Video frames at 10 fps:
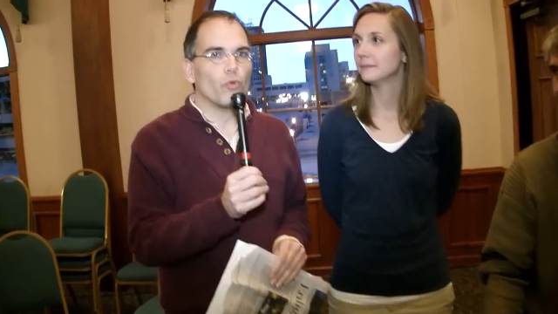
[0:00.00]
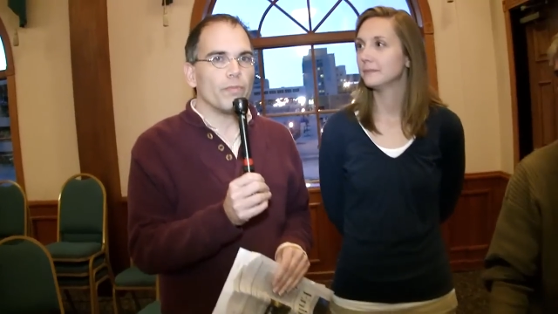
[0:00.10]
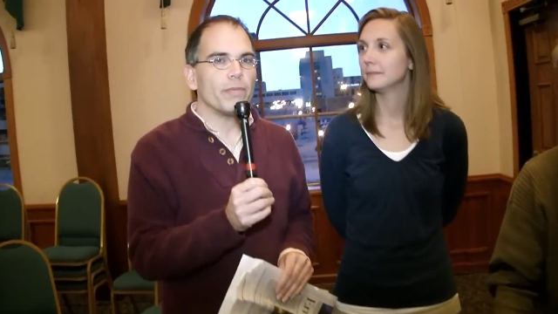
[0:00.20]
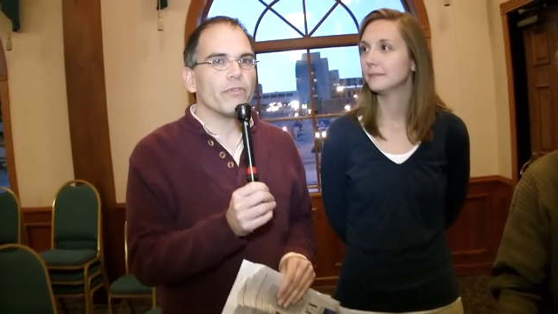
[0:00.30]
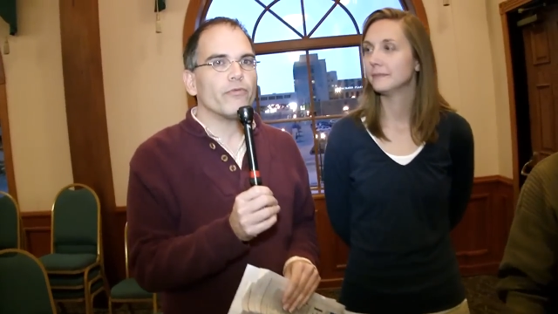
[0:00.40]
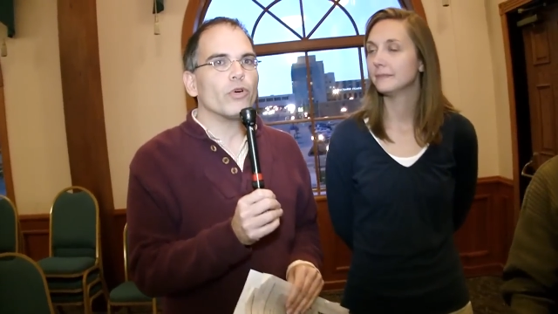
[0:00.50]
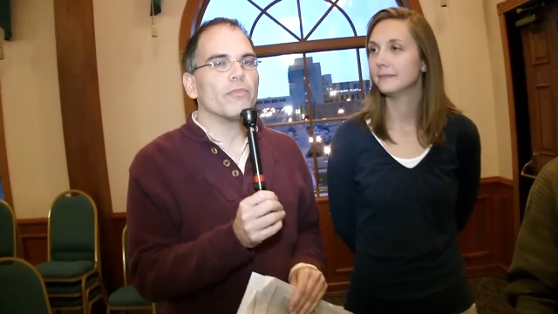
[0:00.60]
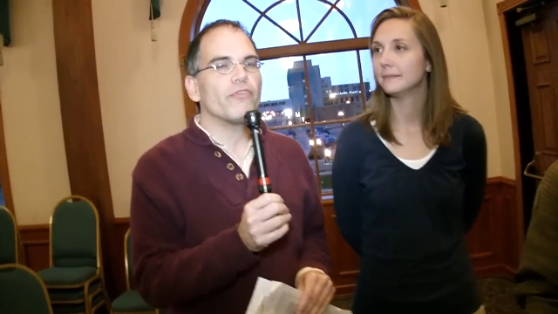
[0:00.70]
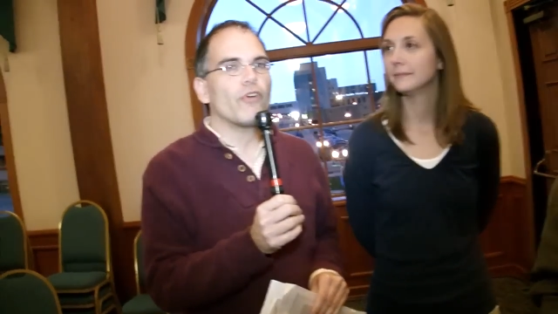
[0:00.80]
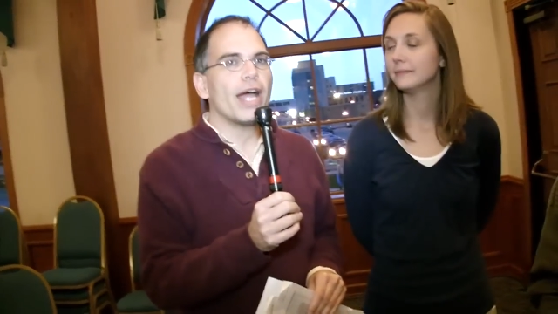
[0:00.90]
Speaker 1: will be
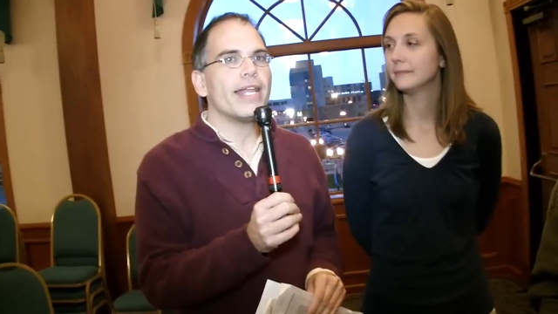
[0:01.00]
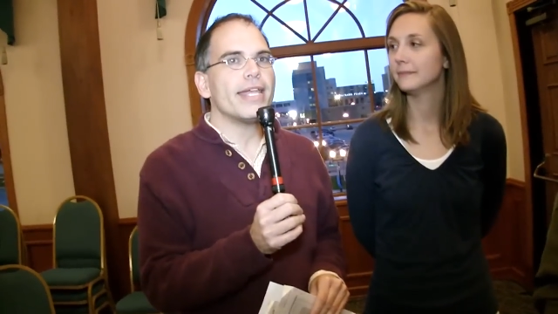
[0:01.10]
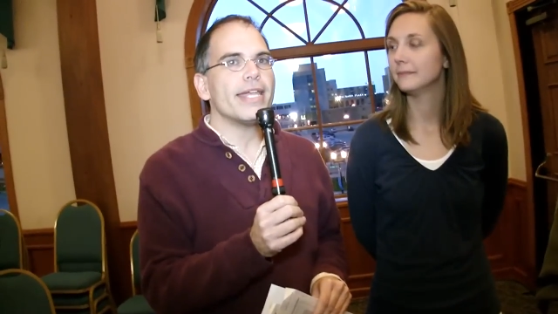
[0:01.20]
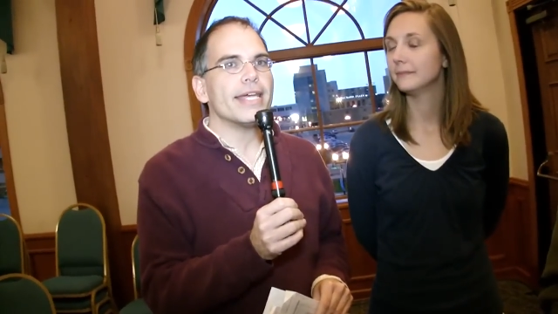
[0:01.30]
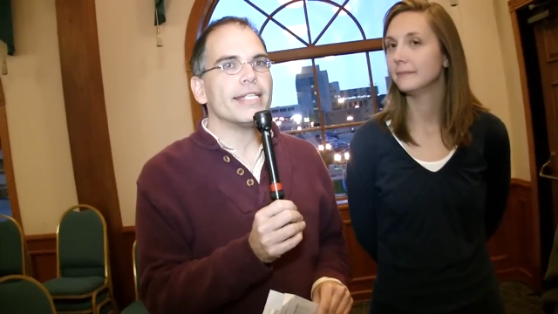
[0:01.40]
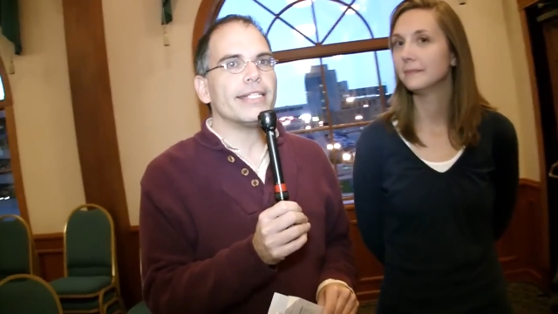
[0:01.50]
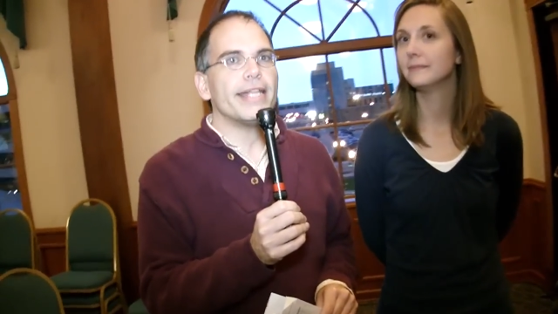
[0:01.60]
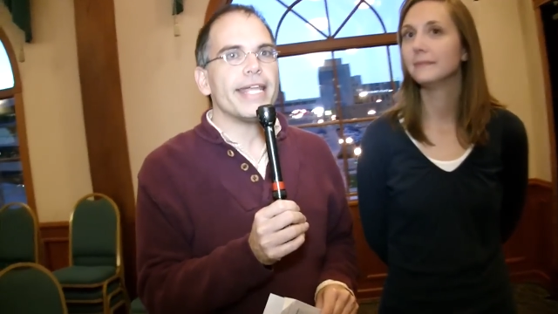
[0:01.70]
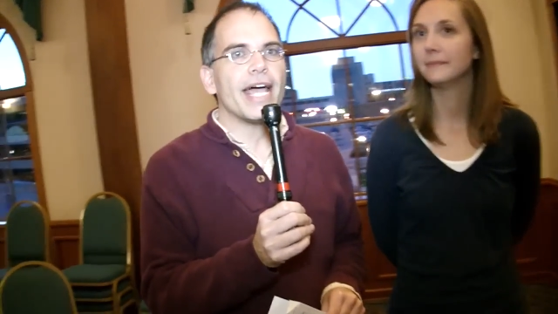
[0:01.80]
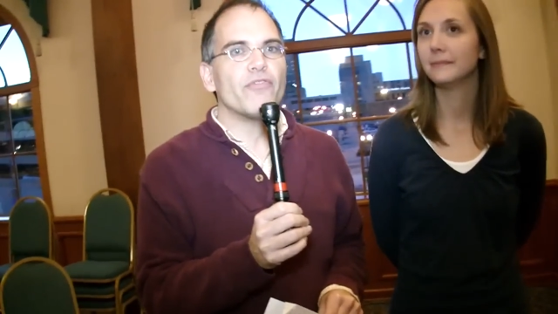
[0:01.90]
performed Friday and
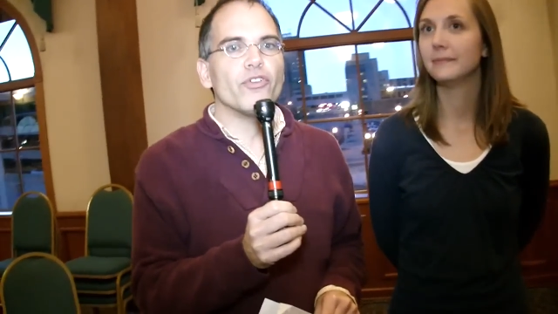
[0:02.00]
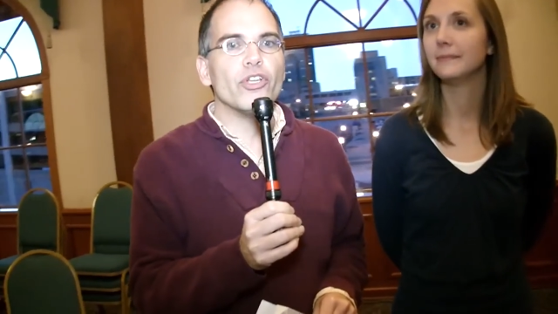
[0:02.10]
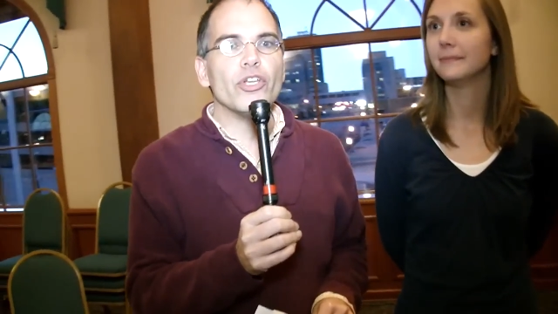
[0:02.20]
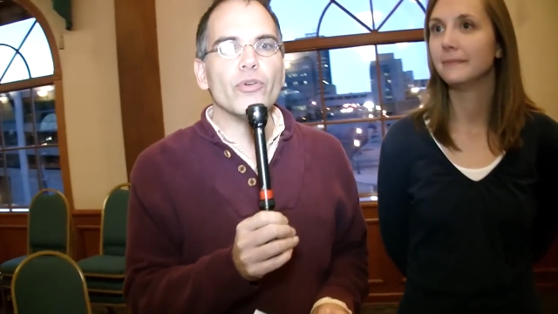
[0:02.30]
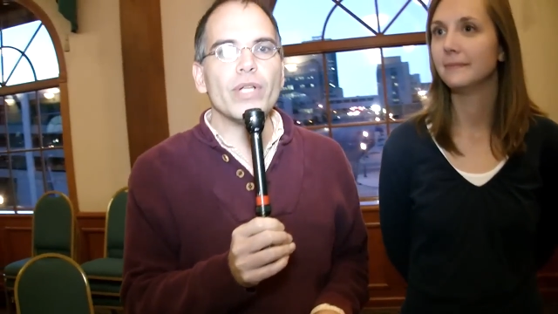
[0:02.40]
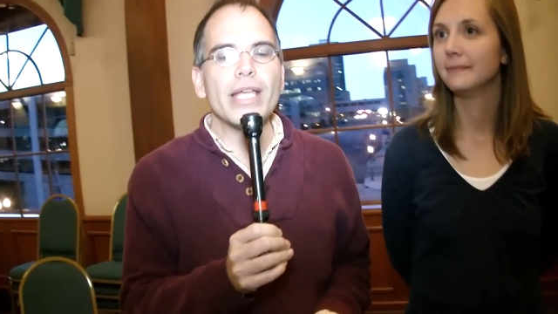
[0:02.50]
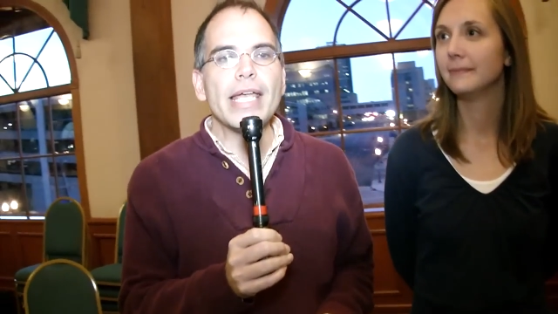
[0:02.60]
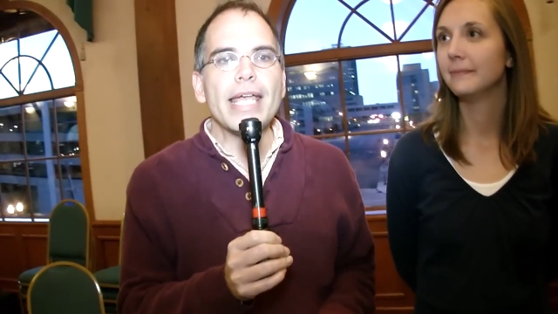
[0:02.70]
Sunday afternoon.